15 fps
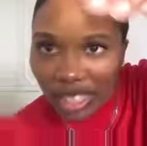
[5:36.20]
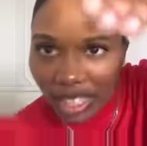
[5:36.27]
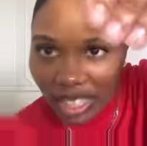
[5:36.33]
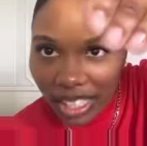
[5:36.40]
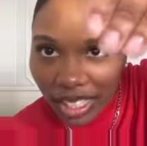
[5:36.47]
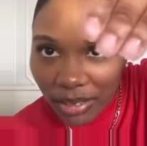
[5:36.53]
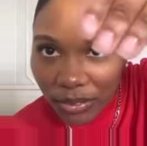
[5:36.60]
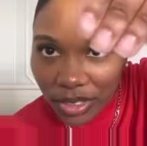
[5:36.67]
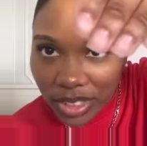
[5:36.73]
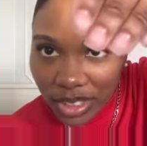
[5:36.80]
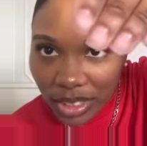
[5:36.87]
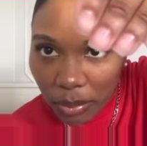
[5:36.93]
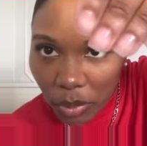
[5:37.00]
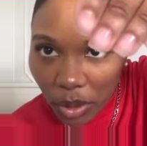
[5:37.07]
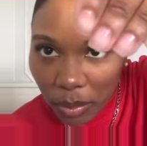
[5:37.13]
I have
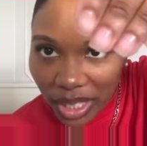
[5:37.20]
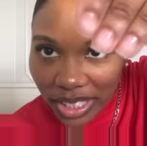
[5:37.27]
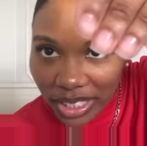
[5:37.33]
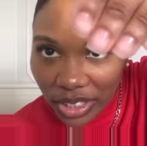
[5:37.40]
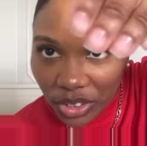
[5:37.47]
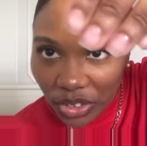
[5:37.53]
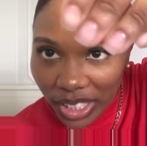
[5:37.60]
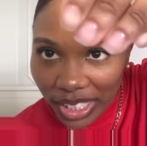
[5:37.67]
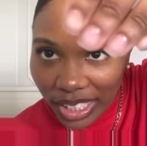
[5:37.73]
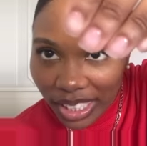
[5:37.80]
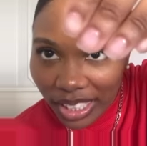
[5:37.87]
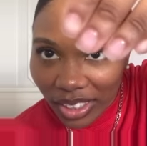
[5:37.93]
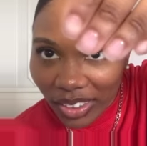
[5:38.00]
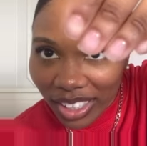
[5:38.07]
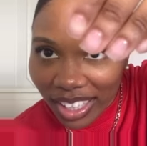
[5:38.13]
some on my nails right
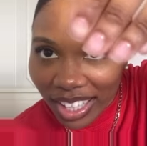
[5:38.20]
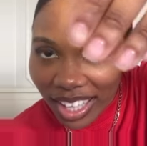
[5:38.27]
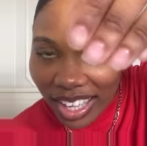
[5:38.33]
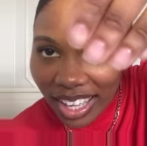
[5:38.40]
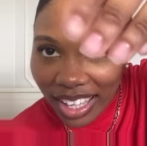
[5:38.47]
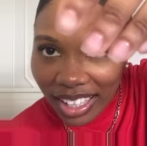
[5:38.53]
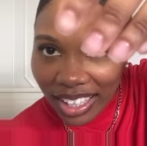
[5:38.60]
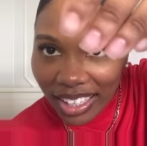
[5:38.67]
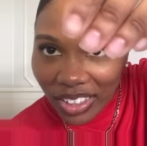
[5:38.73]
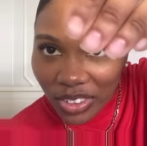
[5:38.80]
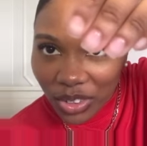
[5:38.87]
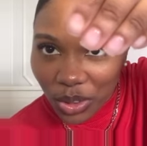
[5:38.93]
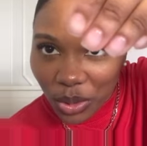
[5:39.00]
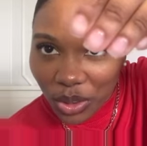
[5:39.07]
now. Got on 2